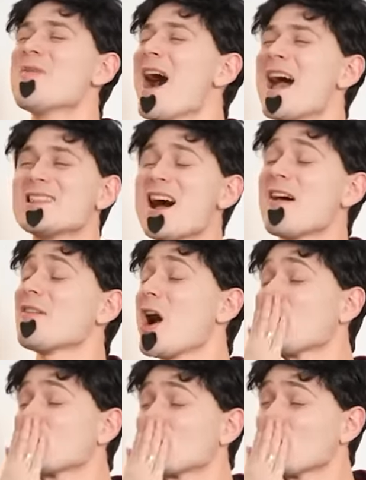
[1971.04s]
Why? What's
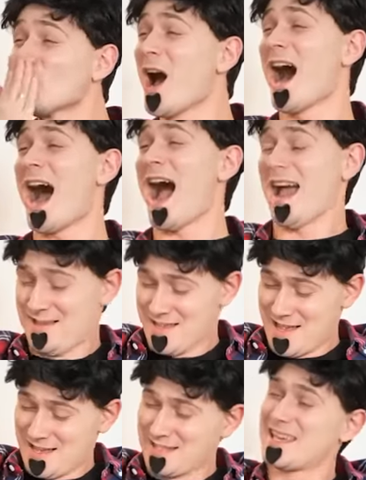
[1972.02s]
wrong with it? Have
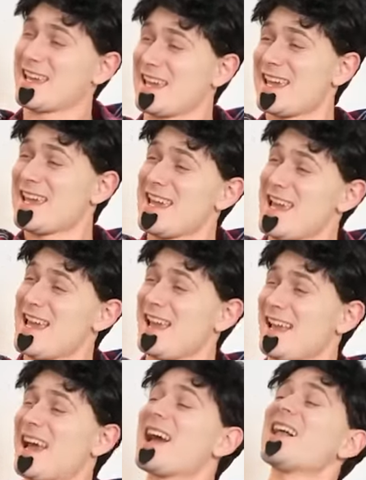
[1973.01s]
a great time, honey.
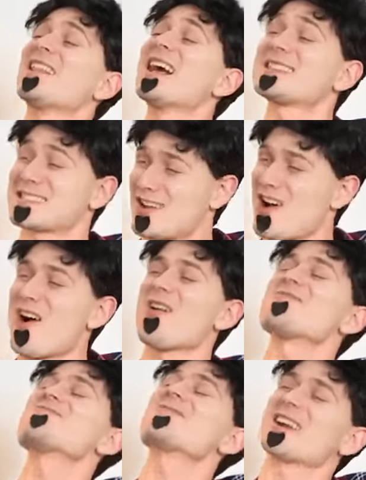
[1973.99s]
Ask Kevin if he
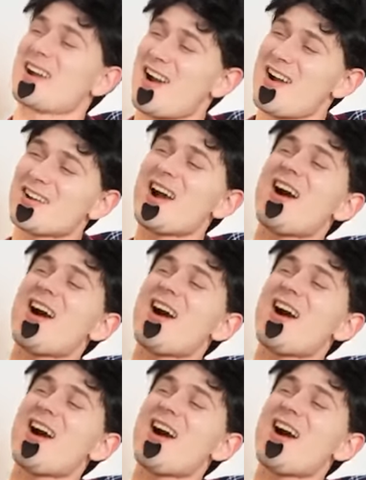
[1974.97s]
wants to hang out